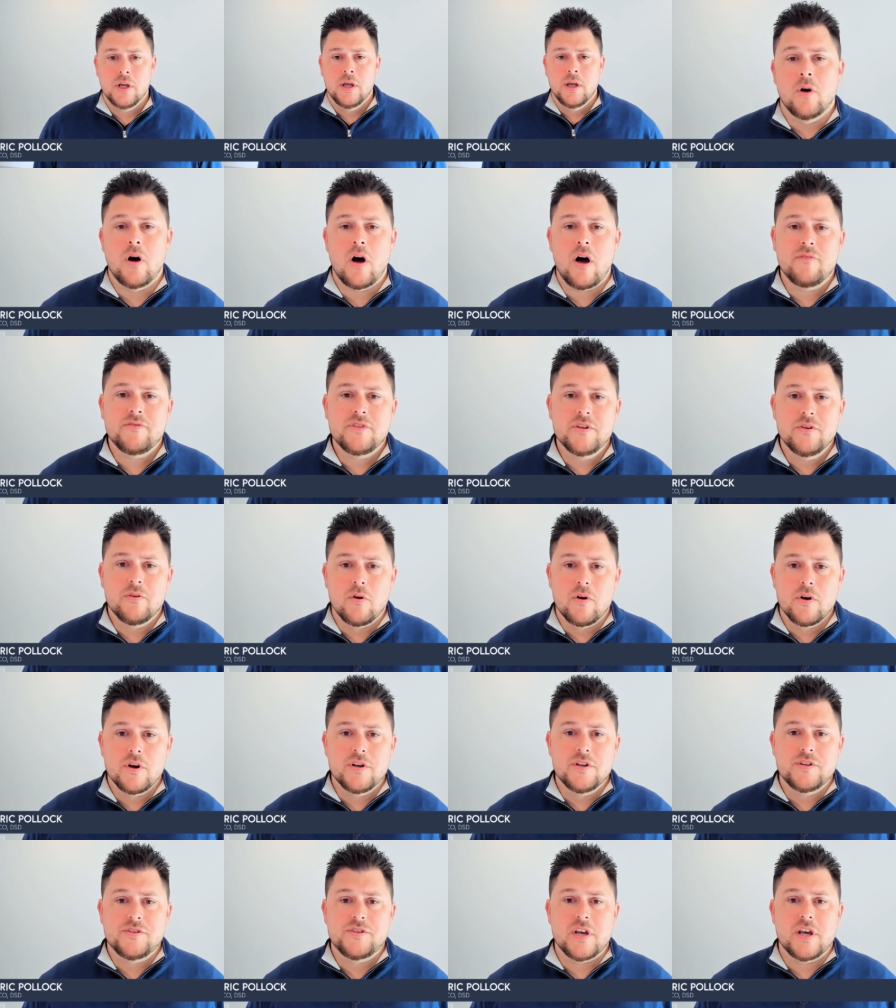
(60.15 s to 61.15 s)
While often
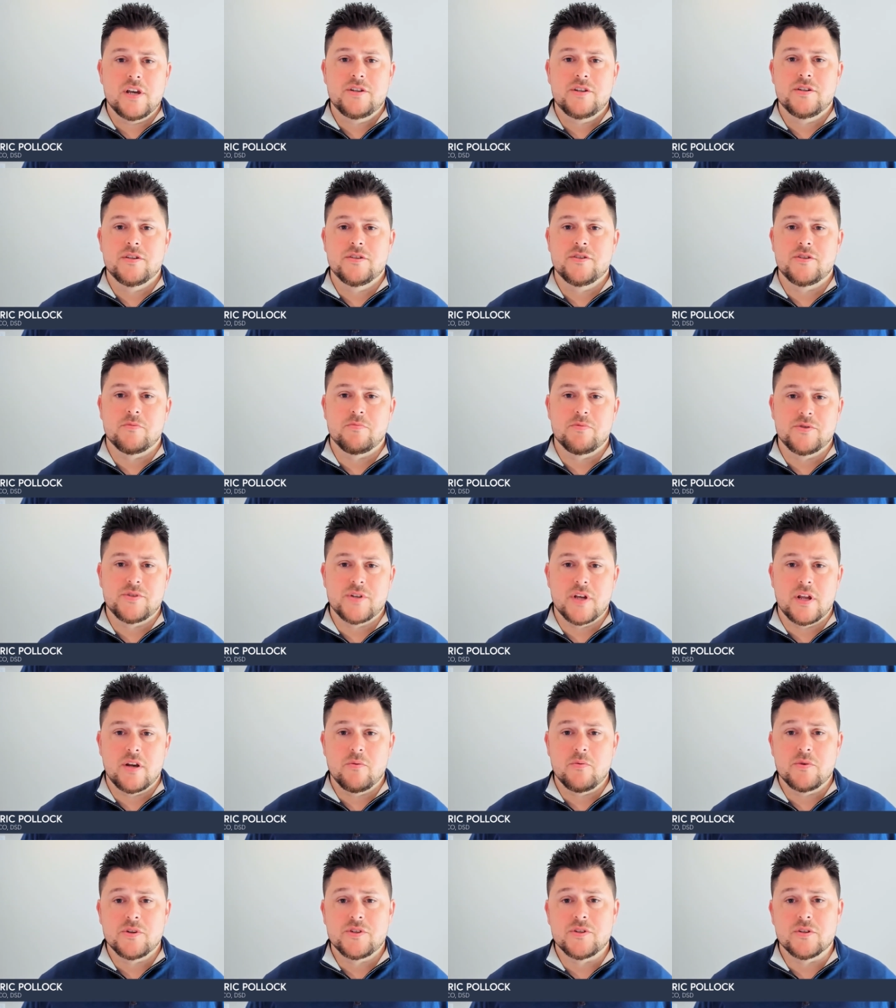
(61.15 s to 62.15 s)
organizations are
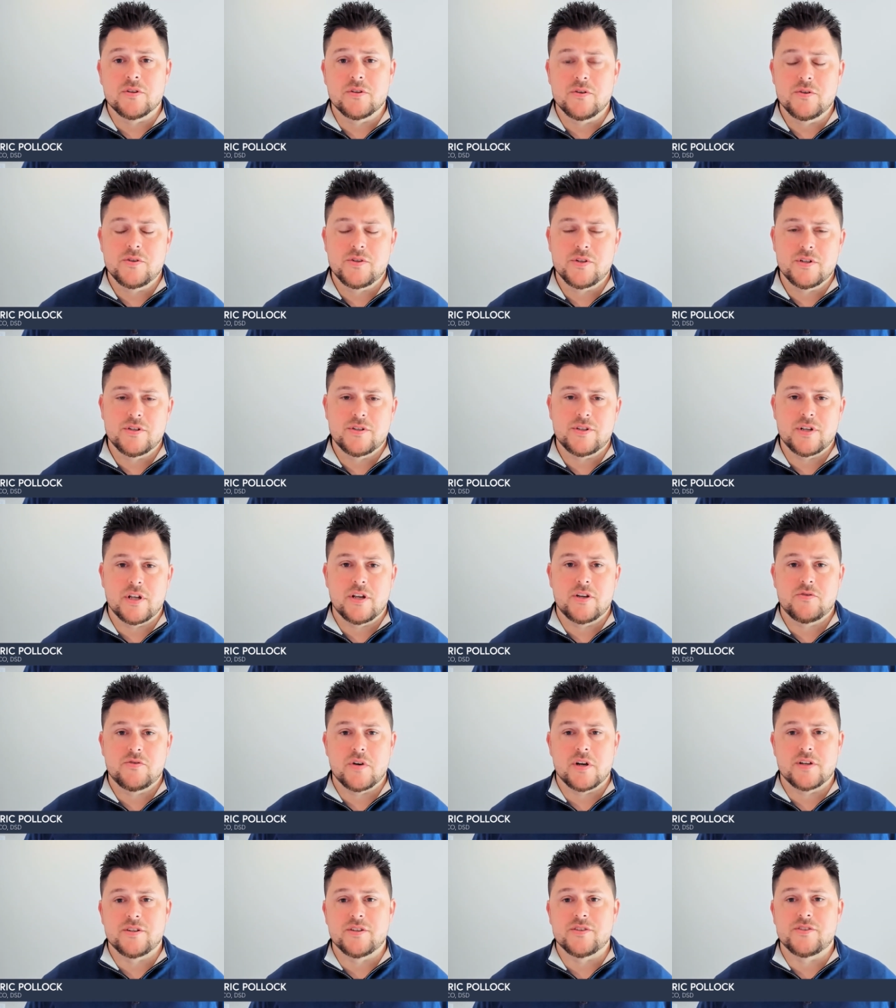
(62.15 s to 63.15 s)
presented with solutions that
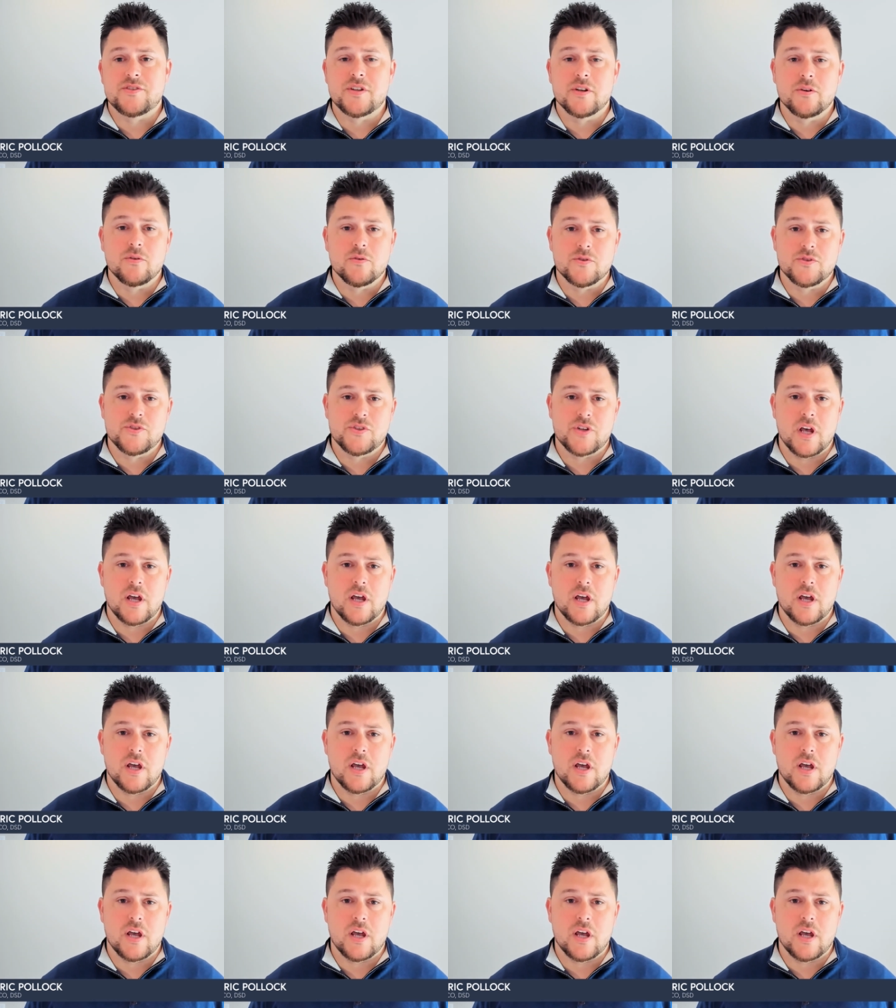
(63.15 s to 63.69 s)
address a single